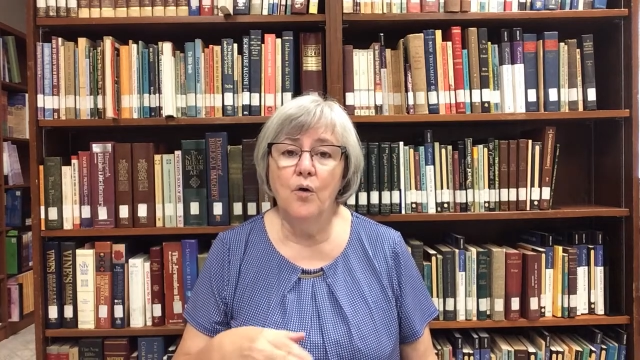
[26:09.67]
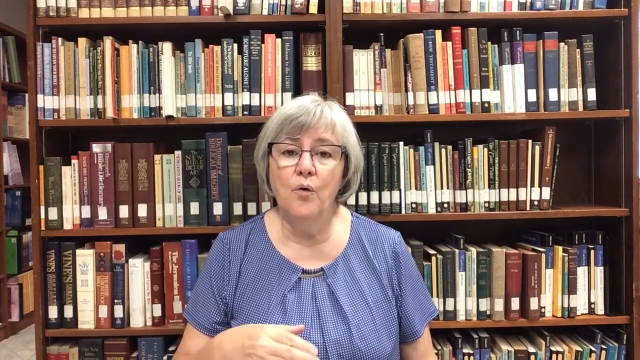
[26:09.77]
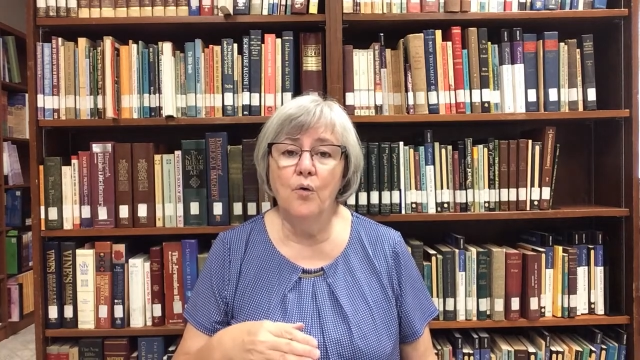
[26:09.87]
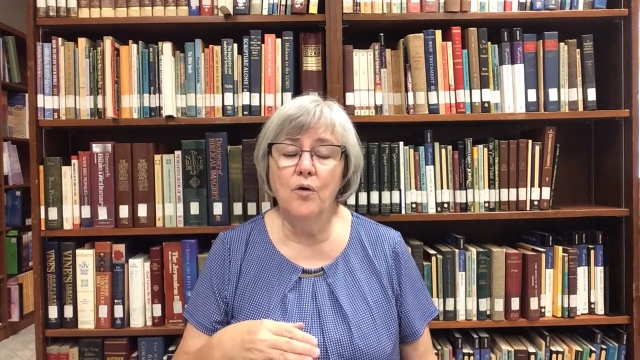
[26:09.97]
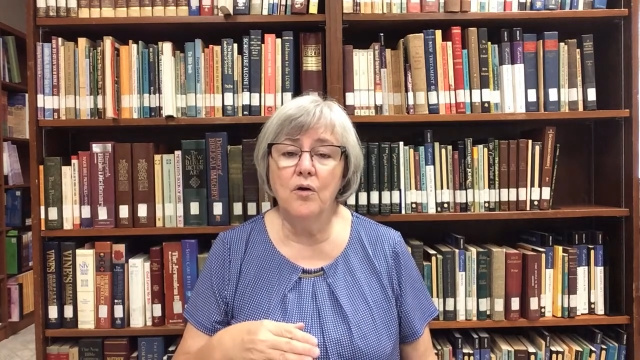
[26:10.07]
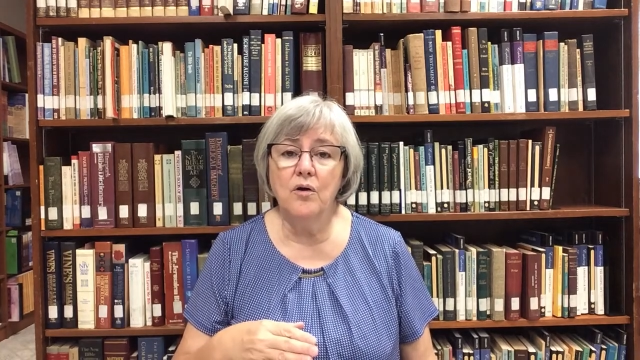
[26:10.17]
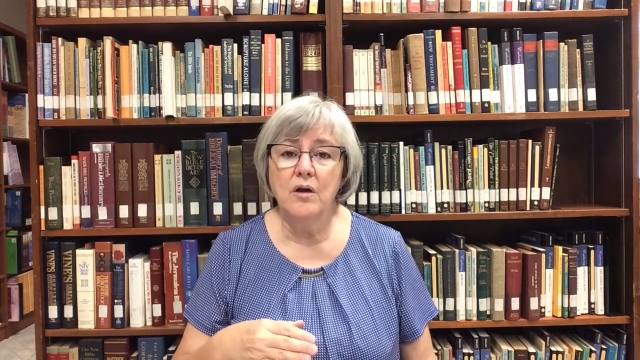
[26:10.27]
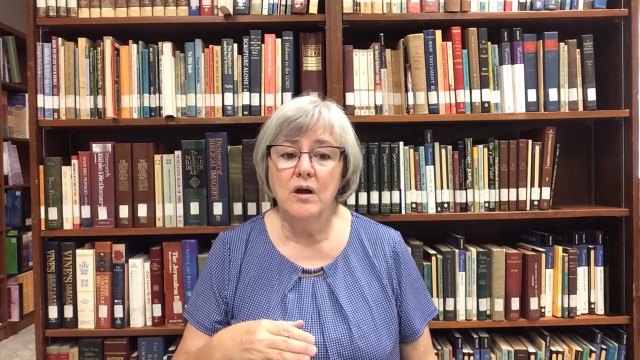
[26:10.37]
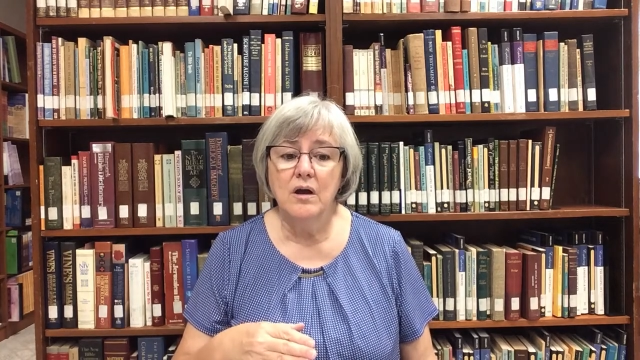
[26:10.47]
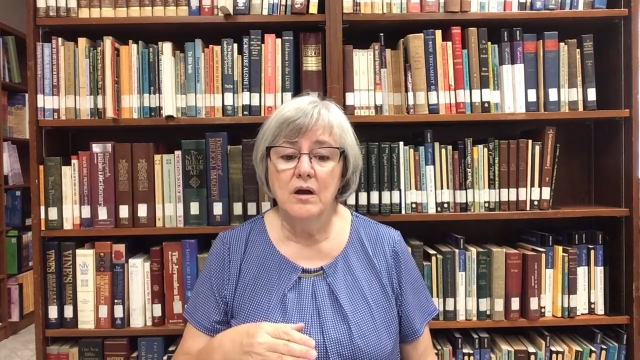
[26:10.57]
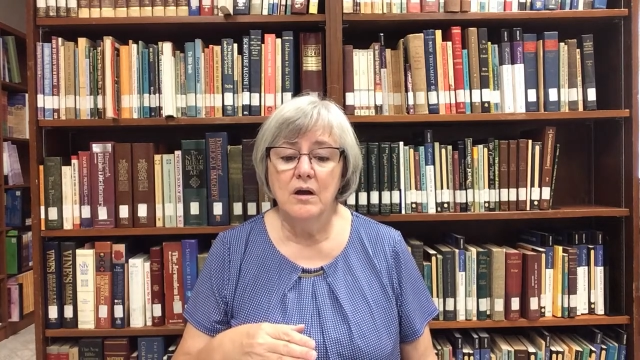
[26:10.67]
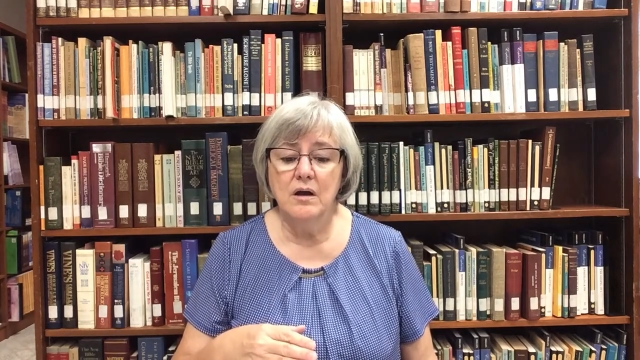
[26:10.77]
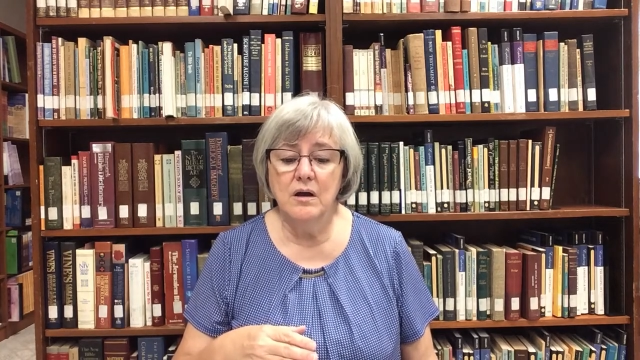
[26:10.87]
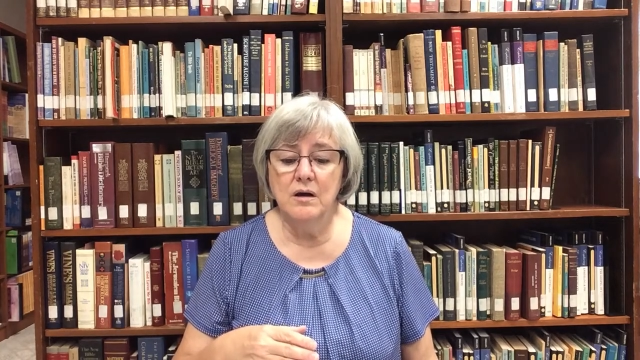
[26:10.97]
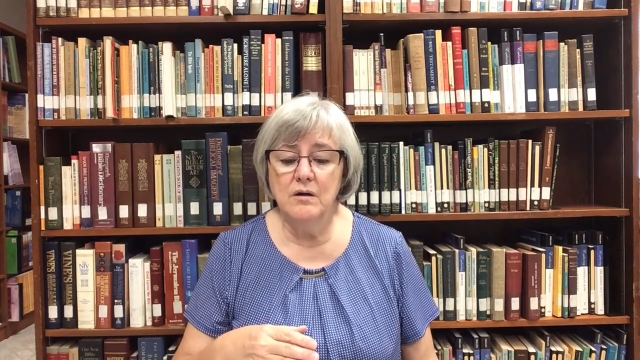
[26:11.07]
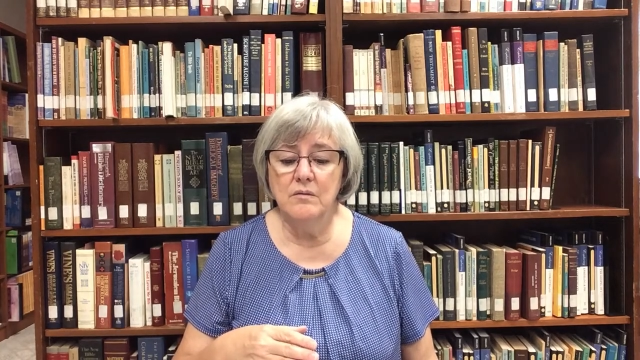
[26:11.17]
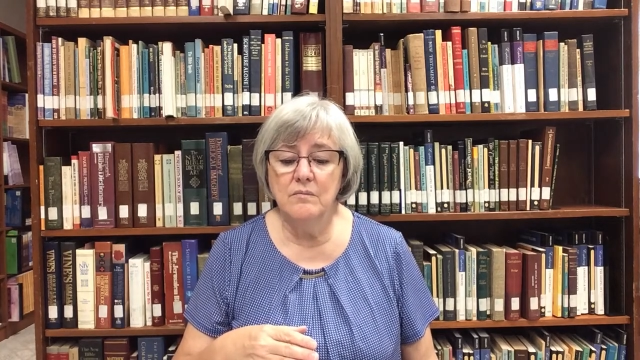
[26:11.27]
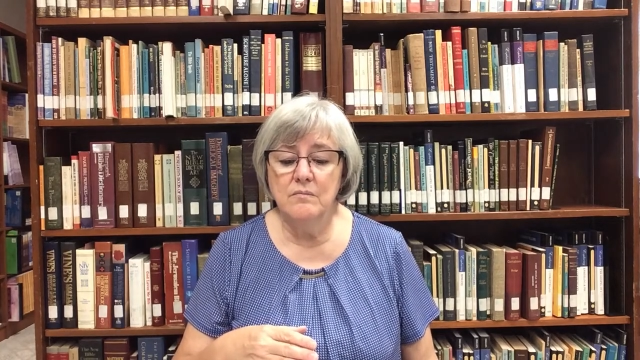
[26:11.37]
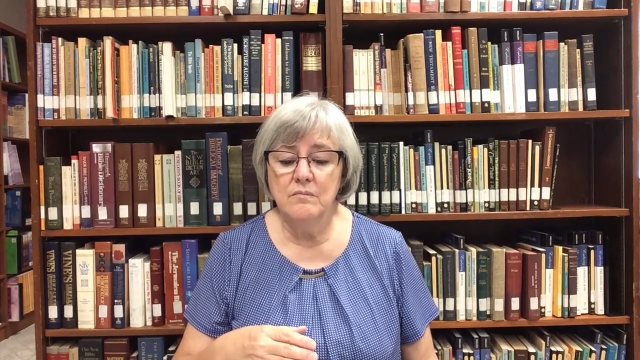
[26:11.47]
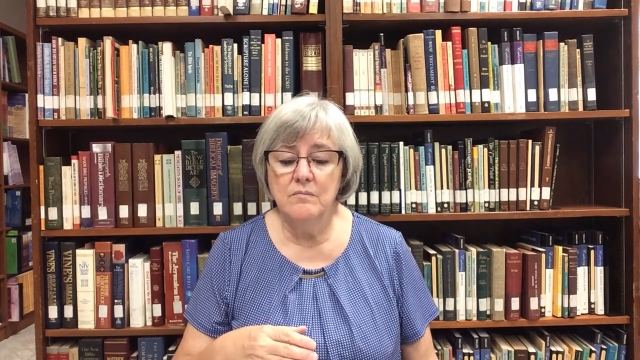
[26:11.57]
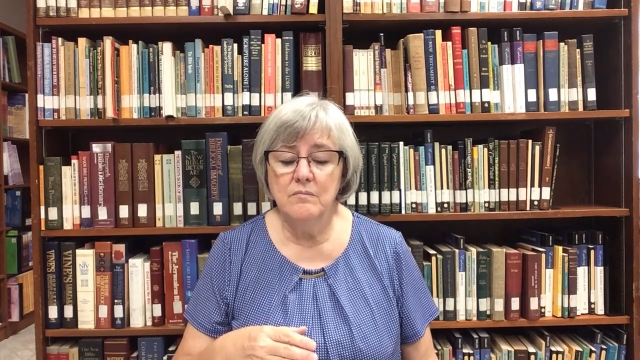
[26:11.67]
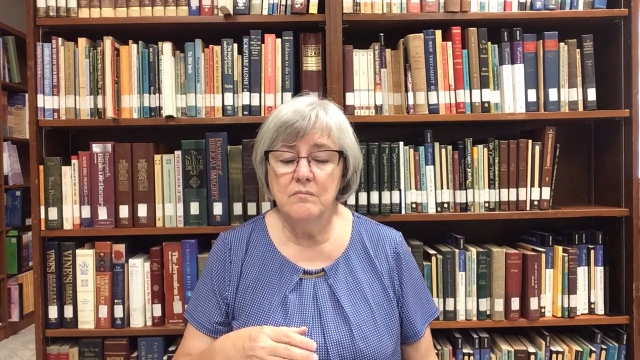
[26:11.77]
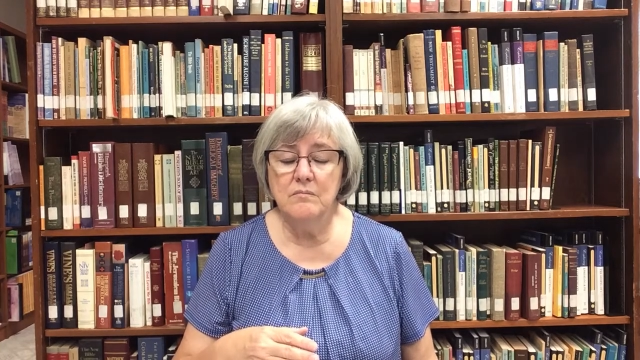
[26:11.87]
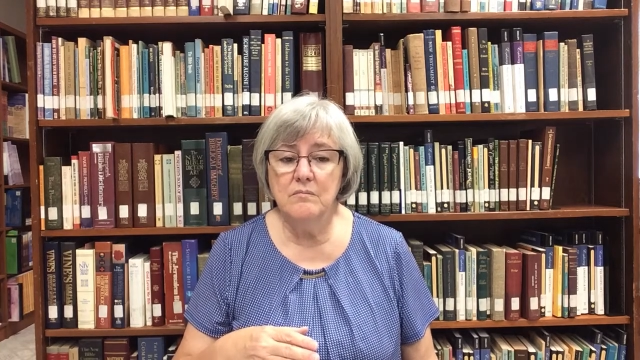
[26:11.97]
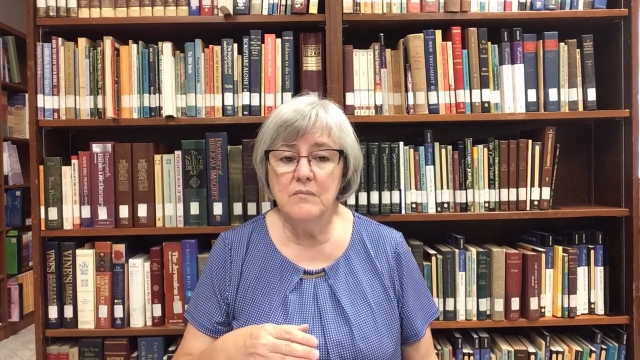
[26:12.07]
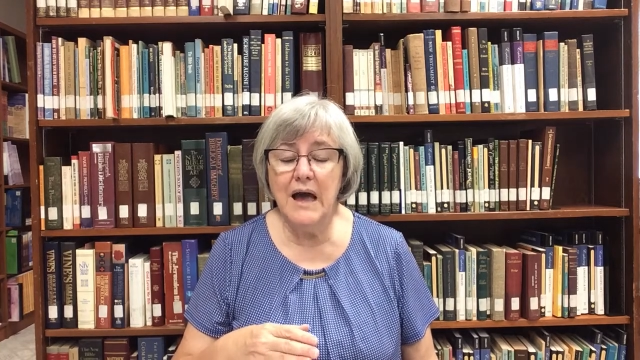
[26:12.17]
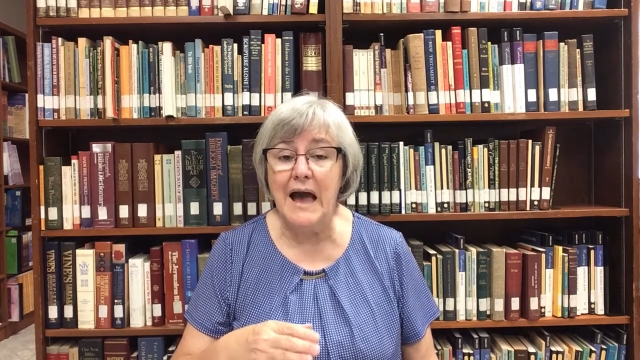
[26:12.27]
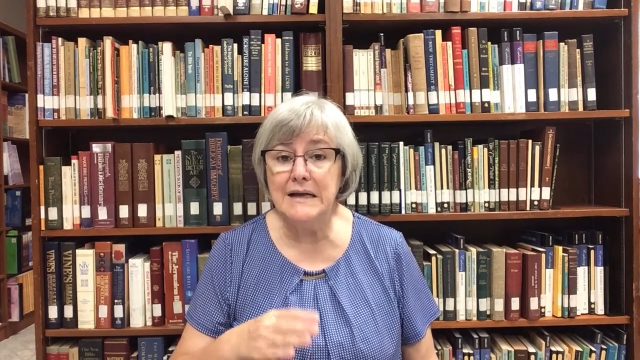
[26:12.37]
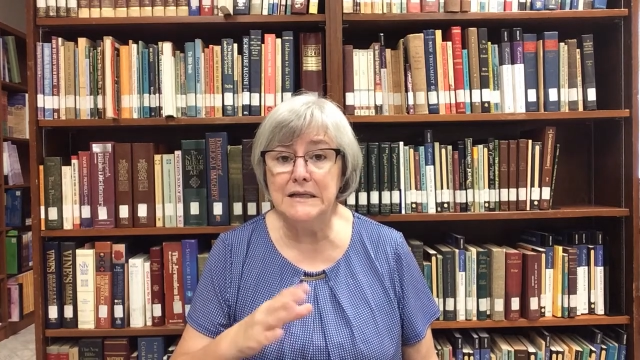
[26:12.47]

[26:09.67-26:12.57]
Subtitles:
or I